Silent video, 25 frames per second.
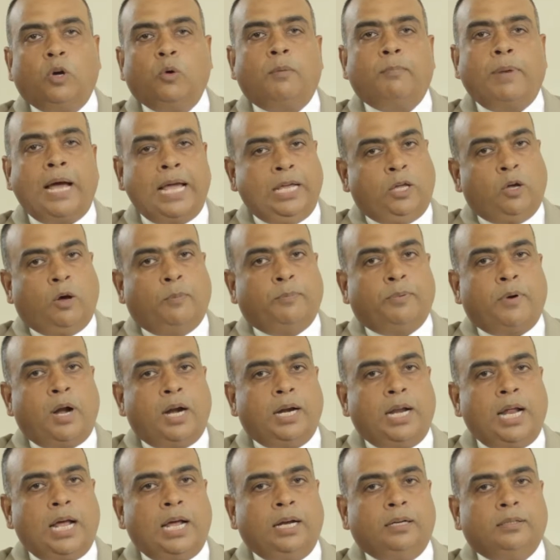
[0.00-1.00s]
to buy your
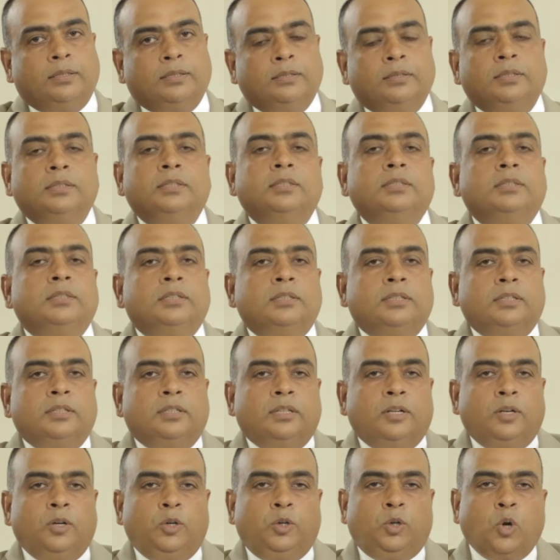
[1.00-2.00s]
product,
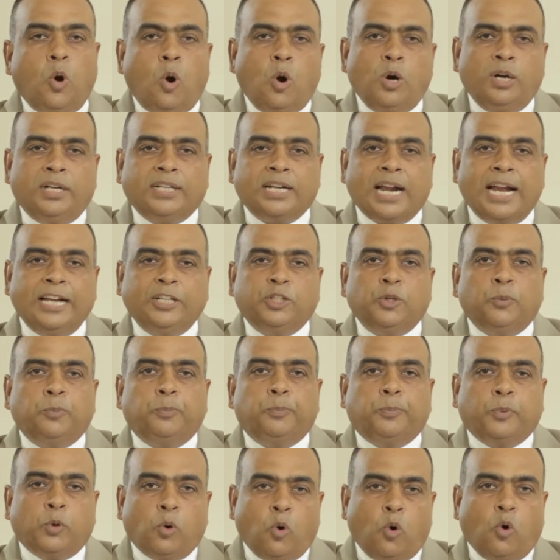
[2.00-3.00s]
don't try to
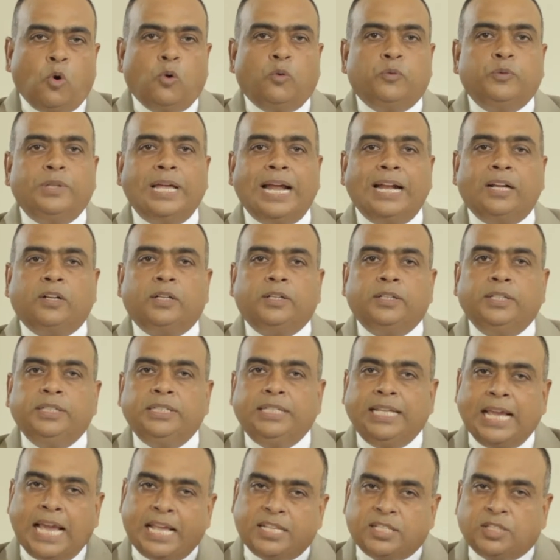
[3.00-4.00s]
prove that
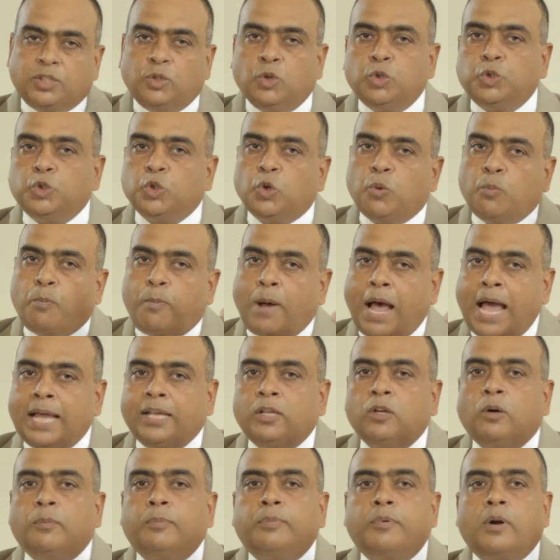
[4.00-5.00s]
yes, you should buy
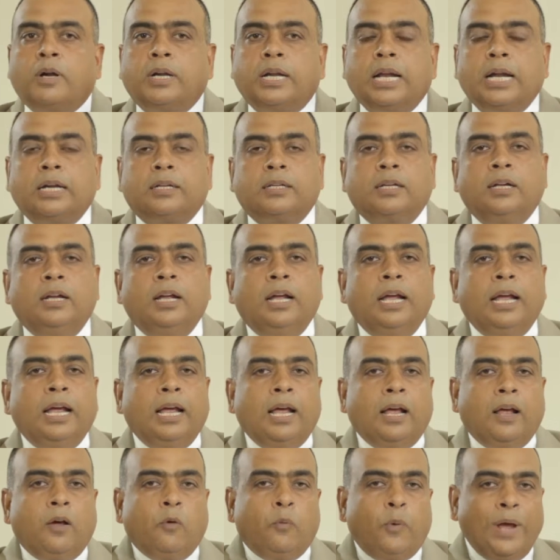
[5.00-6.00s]
your product.
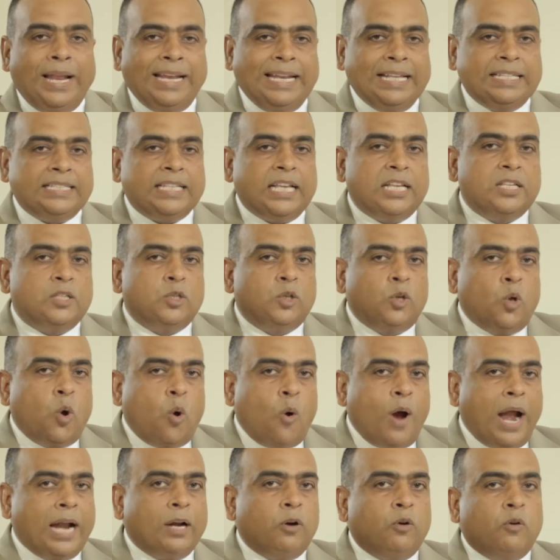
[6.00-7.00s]
When he says, no,
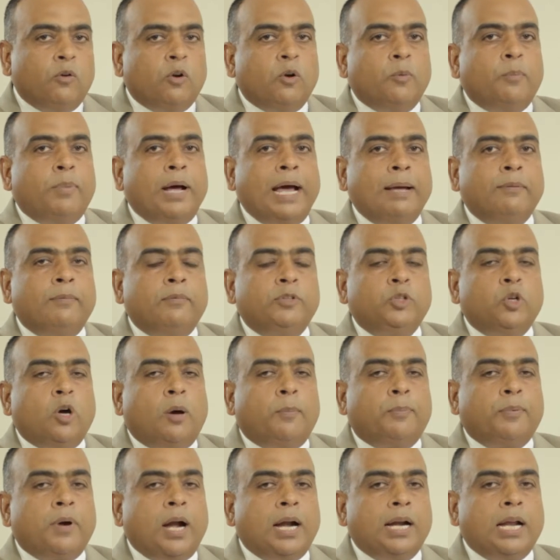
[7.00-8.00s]
I don't want to buy
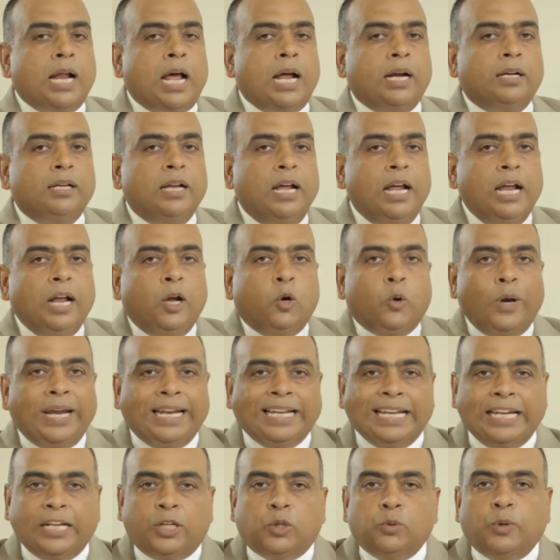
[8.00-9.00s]
your product,
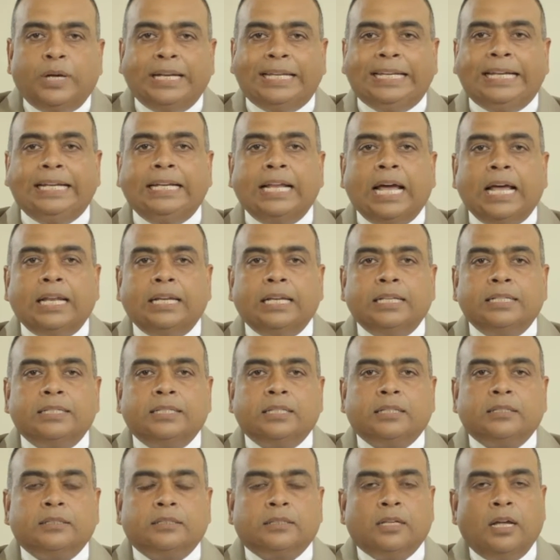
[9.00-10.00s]
quickly do a need
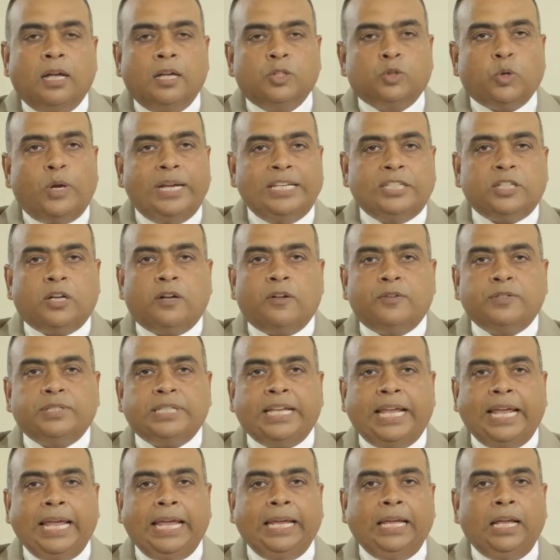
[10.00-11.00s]
analysis. So instead of
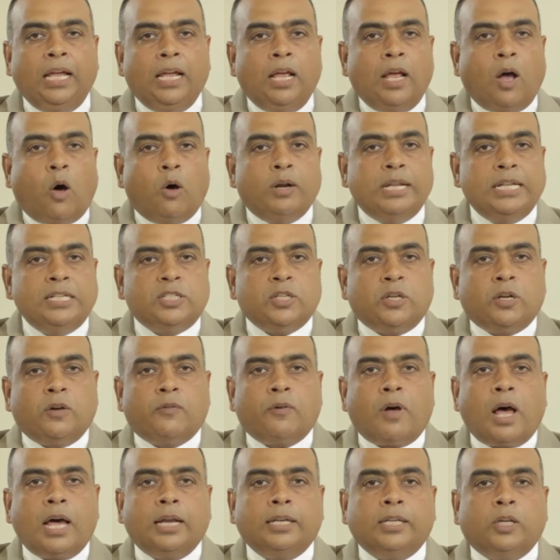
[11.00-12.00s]
saying, or instead
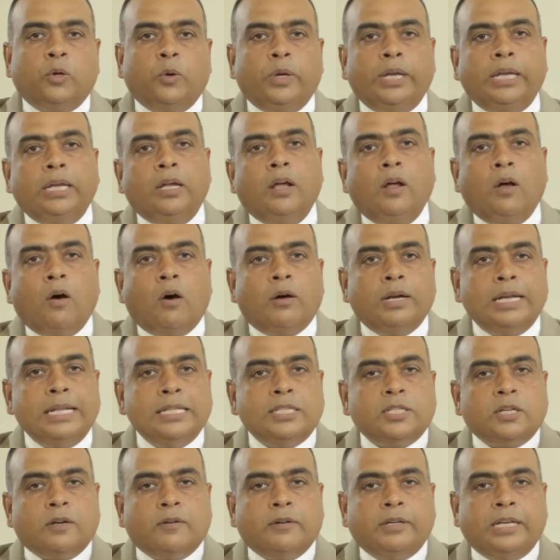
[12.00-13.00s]
of arguing, or
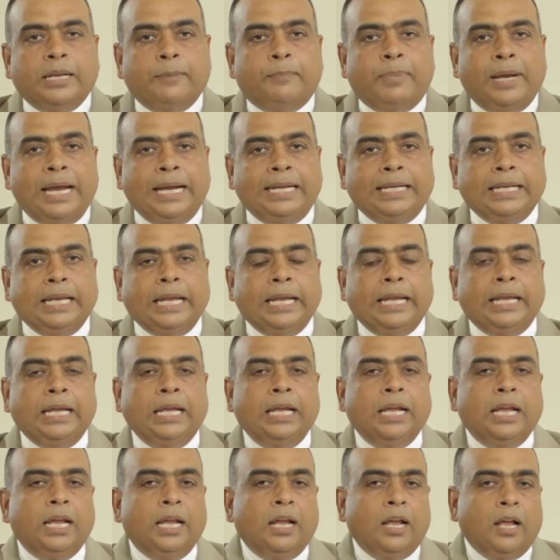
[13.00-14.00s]
instead of
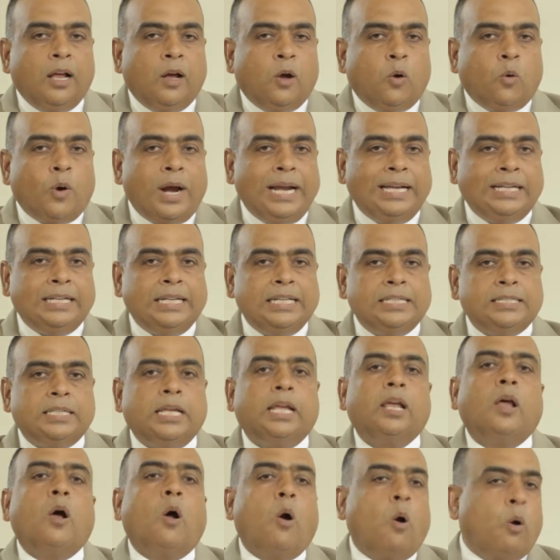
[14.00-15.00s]
debating, quietly
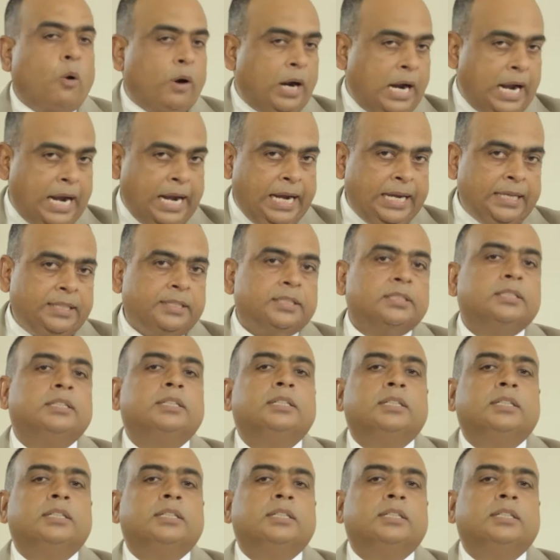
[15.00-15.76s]
say, all right,